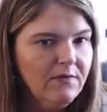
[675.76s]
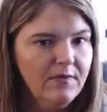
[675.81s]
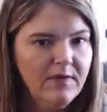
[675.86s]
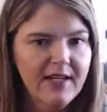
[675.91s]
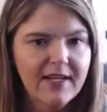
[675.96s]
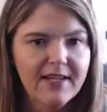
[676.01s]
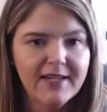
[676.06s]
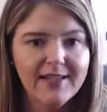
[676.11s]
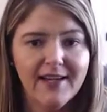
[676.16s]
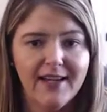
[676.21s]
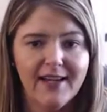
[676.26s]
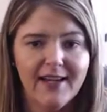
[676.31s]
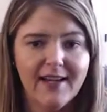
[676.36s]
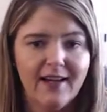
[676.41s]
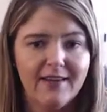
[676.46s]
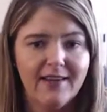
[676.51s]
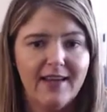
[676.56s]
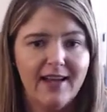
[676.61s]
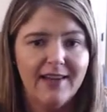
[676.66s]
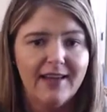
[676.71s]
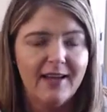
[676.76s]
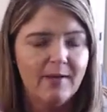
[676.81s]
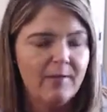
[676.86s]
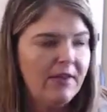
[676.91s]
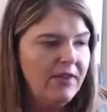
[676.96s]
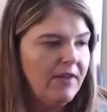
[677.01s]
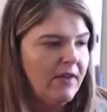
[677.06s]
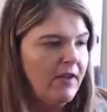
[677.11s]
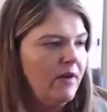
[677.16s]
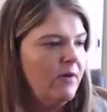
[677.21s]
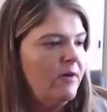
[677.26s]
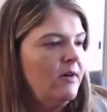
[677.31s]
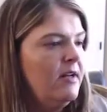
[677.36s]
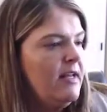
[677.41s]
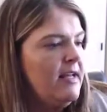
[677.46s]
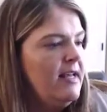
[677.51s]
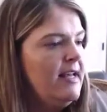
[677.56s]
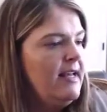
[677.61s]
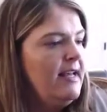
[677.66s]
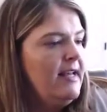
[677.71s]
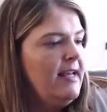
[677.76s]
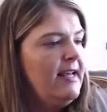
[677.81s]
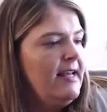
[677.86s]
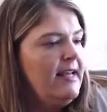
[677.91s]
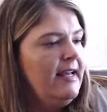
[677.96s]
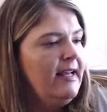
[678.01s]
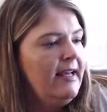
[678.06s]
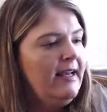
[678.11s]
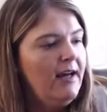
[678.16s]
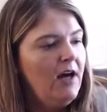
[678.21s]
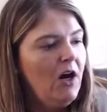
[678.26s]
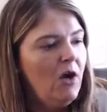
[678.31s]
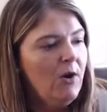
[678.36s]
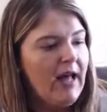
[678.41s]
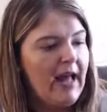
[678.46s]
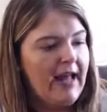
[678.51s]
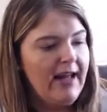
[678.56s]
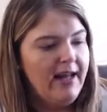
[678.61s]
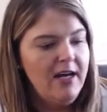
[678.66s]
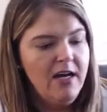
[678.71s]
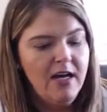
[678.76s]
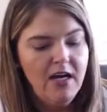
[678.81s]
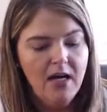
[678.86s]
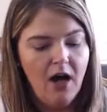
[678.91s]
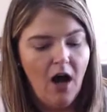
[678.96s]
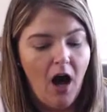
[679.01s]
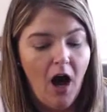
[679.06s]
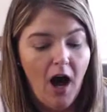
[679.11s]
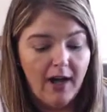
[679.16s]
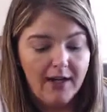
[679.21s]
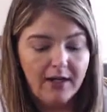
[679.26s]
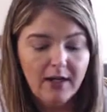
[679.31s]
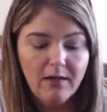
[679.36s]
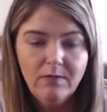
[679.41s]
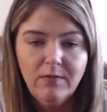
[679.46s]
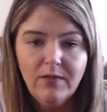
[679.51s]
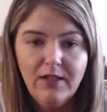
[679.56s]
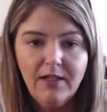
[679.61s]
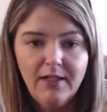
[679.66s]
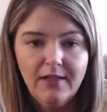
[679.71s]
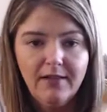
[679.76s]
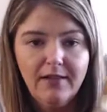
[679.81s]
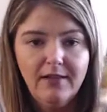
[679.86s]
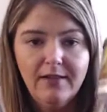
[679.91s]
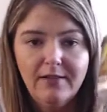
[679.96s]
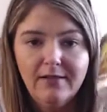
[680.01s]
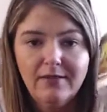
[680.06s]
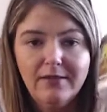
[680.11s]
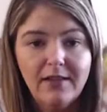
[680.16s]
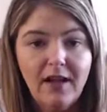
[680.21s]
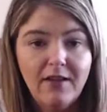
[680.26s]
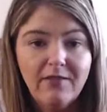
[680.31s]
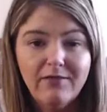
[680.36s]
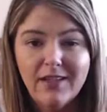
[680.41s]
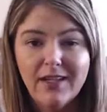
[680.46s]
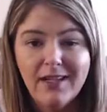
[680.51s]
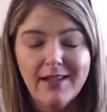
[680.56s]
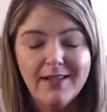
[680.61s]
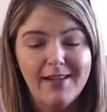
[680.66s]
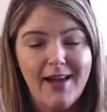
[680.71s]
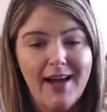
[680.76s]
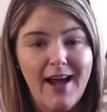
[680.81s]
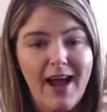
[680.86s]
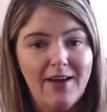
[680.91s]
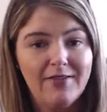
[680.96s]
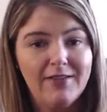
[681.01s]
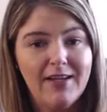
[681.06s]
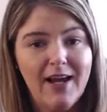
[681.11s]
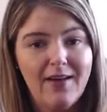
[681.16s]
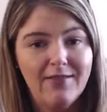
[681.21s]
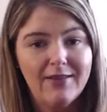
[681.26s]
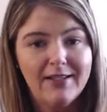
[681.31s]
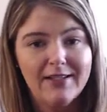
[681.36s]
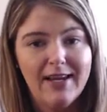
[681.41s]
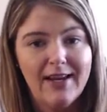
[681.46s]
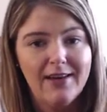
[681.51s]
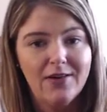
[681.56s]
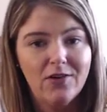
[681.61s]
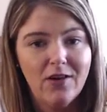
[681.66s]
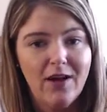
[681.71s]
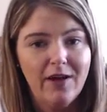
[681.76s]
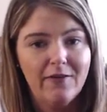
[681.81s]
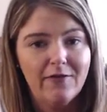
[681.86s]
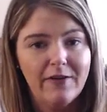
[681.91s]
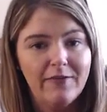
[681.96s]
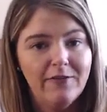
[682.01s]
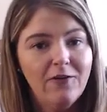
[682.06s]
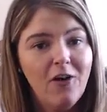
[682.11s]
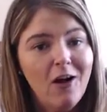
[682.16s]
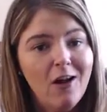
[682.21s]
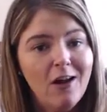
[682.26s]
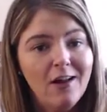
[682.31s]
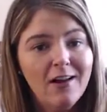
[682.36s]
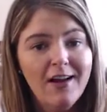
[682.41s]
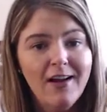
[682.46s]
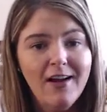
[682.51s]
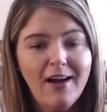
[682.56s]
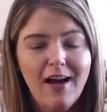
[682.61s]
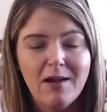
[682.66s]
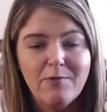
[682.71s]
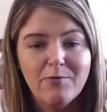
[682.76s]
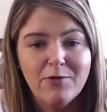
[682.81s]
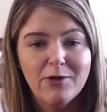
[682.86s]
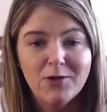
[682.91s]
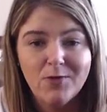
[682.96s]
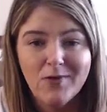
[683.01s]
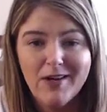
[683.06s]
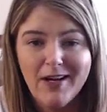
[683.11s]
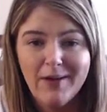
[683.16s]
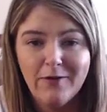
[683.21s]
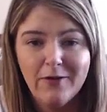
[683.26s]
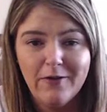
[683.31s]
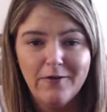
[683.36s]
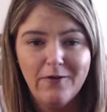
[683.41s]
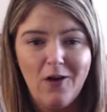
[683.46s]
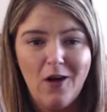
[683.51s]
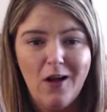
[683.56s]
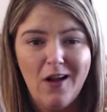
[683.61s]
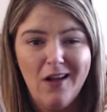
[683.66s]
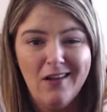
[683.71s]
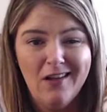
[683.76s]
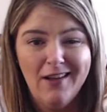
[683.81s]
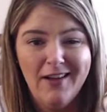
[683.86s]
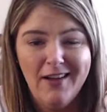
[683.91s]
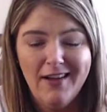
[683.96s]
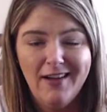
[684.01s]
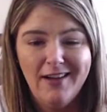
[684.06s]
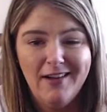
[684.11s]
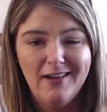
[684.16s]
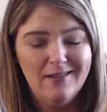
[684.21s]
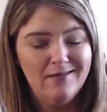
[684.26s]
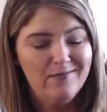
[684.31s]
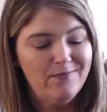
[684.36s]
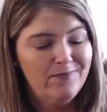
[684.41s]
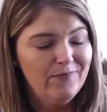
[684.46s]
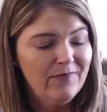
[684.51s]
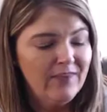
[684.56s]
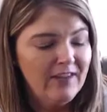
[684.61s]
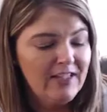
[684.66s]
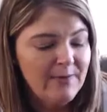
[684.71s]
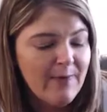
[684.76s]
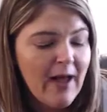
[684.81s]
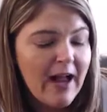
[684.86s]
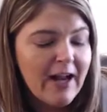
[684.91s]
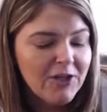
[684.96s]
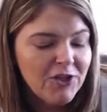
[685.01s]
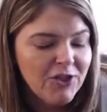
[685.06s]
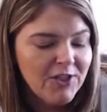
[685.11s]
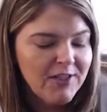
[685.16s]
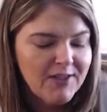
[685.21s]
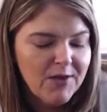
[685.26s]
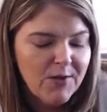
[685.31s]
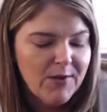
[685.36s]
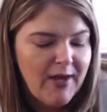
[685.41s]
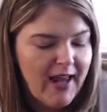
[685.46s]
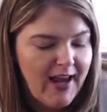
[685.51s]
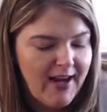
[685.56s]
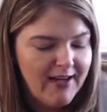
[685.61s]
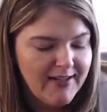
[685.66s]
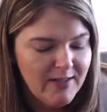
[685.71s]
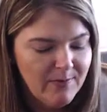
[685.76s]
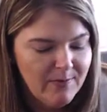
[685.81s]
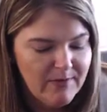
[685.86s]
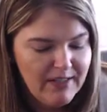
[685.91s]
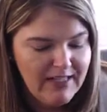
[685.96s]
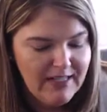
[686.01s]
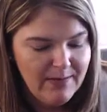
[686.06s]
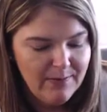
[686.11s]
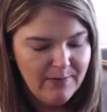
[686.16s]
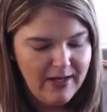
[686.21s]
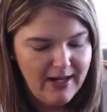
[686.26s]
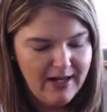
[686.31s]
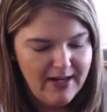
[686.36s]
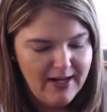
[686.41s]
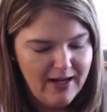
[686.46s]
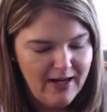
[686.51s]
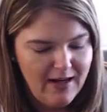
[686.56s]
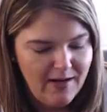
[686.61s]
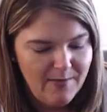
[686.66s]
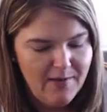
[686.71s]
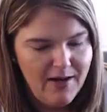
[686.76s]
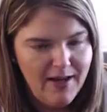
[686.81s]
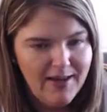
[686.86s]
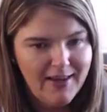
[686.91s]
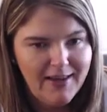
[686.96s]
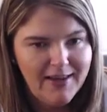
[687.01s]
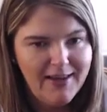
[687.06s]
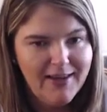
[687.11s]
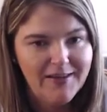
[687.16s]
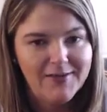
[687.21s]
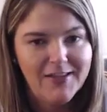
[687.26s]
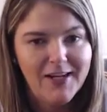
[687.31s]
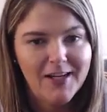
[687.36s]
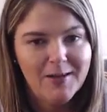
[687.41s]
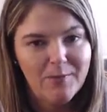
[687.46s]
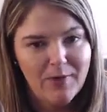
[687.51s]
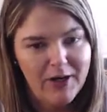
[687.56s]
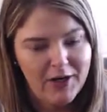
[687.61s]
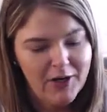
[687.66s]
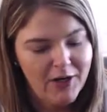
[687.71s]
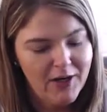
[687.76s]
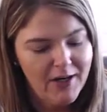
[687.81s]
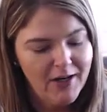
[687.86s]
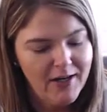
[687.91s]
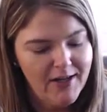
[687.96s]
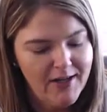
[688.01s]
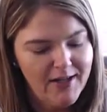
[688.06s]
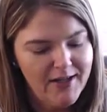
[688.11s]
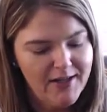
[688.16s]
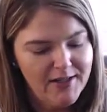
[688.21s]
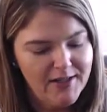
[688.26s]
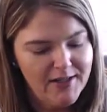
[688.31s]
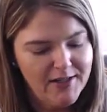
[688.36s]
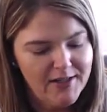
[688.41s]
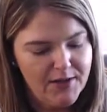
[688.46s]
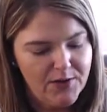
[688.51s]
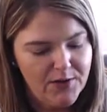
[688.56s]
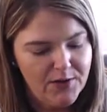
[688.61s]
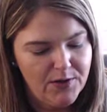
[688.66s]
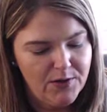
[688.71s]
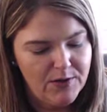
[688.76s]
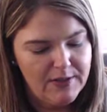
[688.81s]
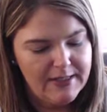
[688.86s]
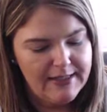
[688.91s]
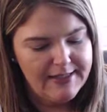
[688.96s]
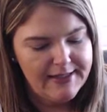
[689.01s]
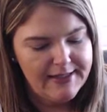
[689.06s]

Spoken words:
Because again, I got that like a month ago. Okay, Autumn. Love this. I have to have this candle every fall. I burn one every fall. This packaging's okay to me, but I think they've done better. So